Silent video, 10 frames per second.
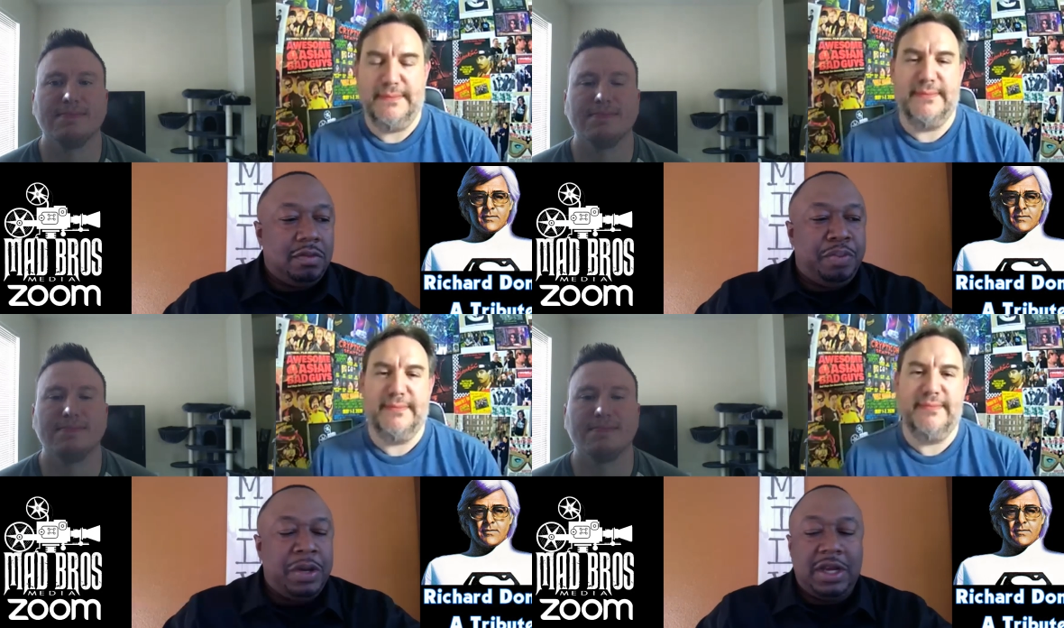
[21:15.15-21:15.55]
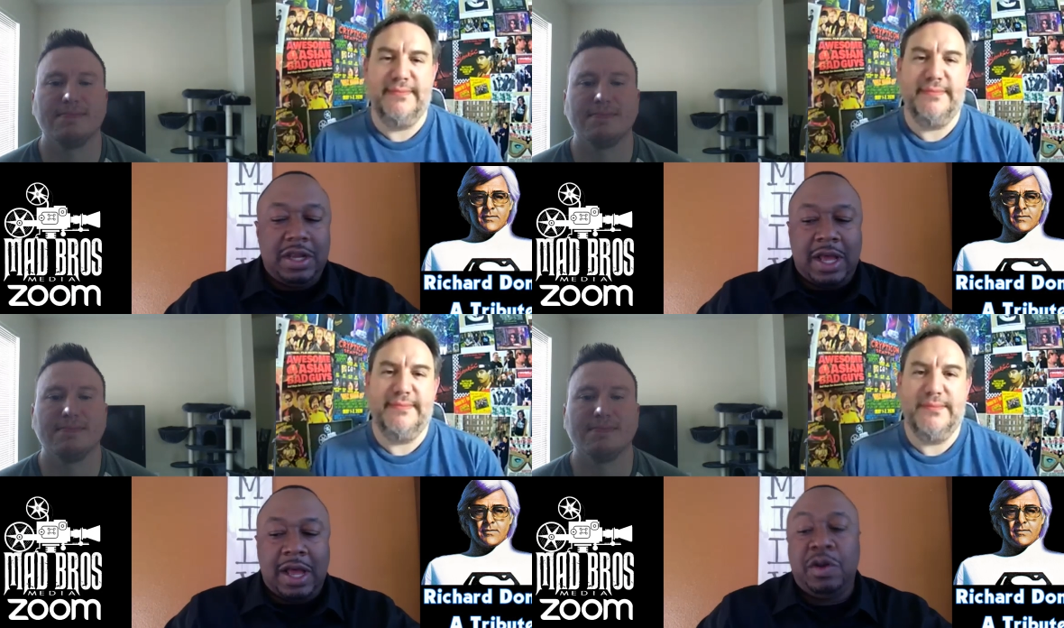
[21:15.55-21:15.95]

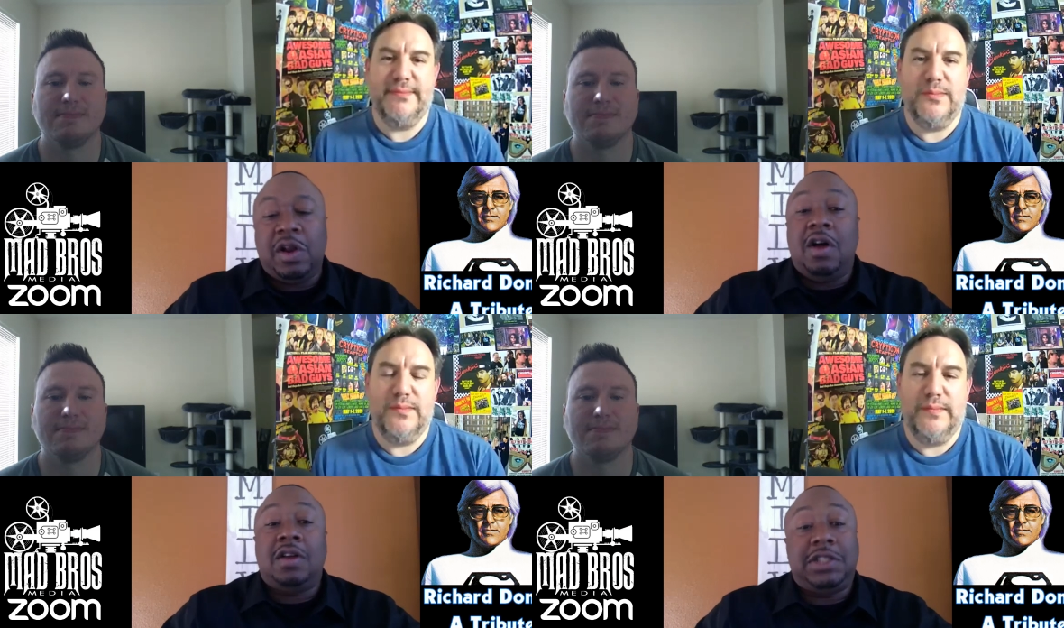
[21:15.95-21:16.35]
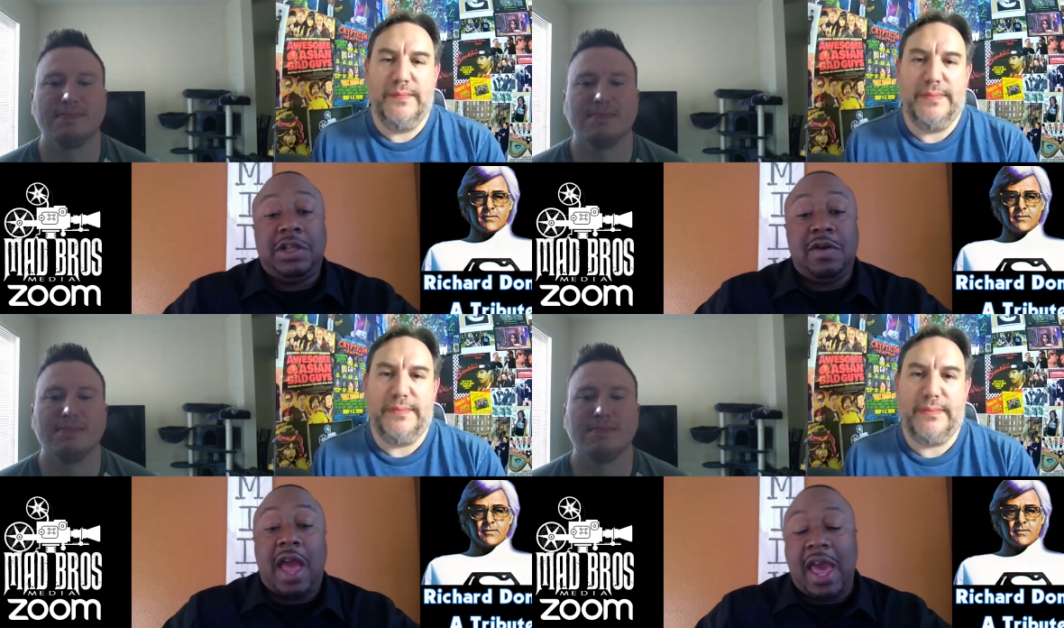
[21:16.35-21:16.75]
Speaker 1: but I would
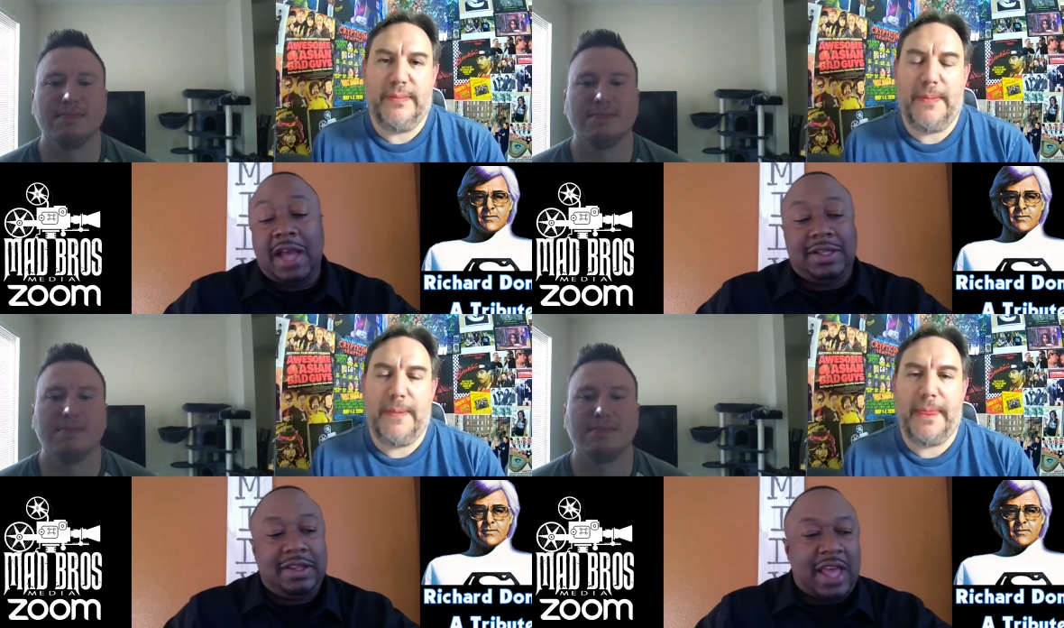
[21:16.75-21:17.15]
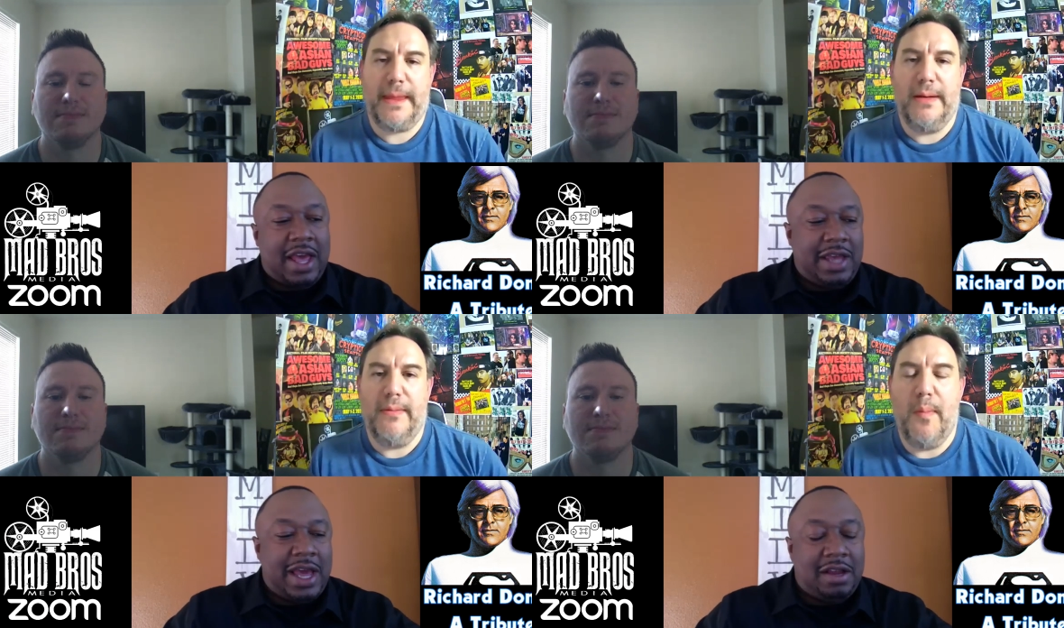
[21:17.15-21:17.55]
also add to
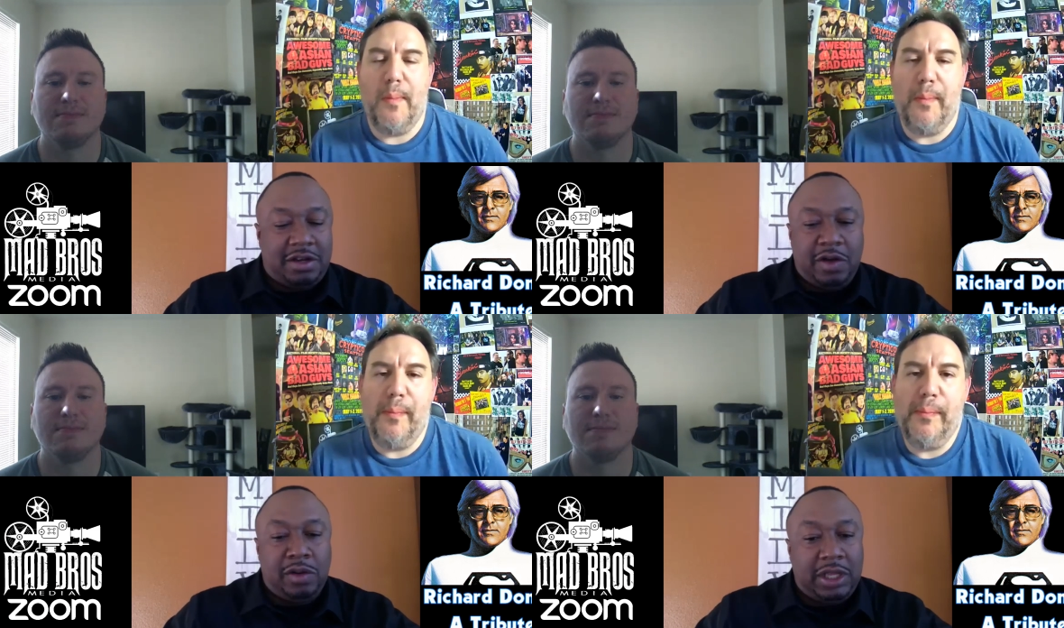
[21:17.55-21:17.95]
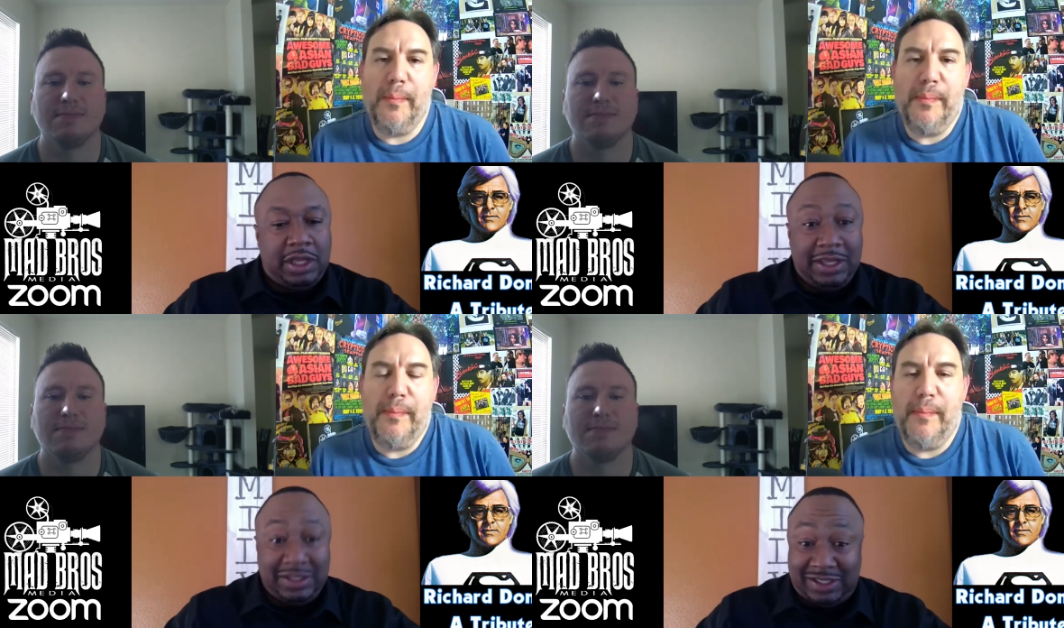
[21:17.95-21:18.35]
that
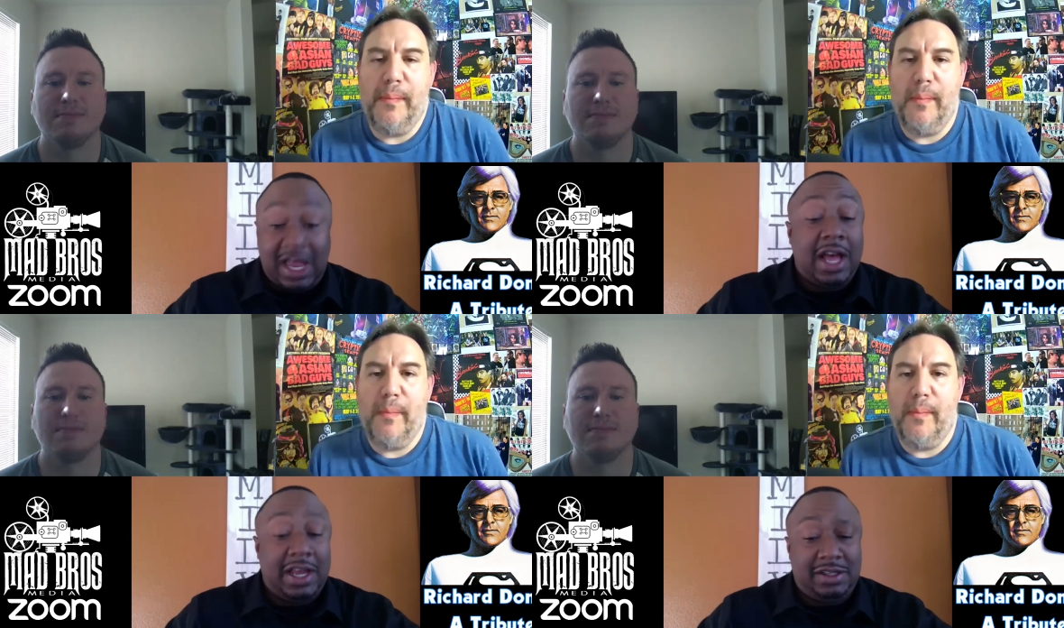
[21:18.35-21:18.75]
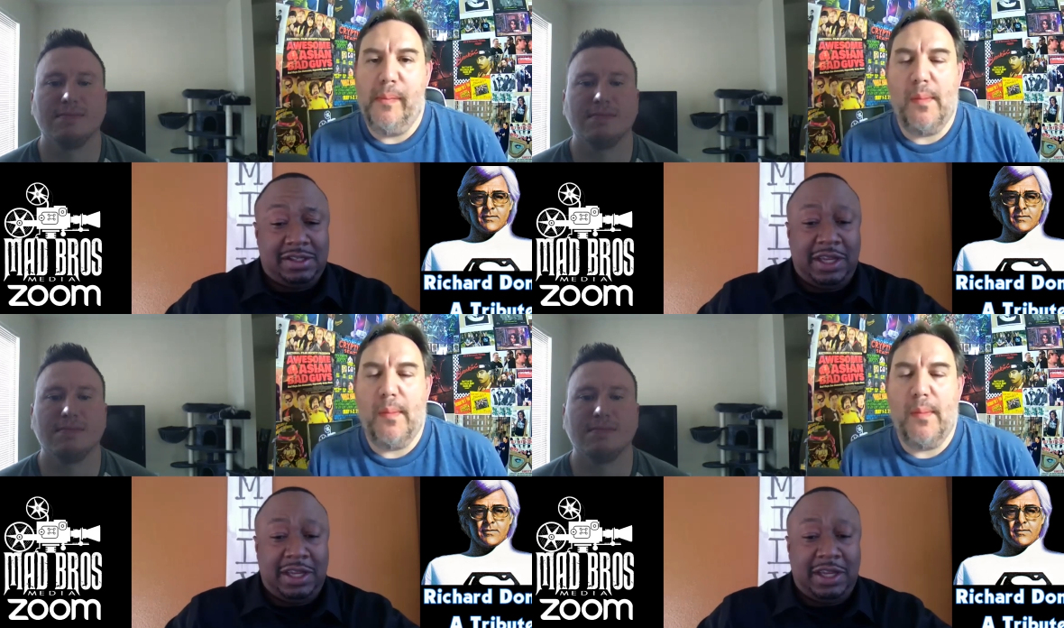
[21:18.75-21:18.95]
anecdotally his size.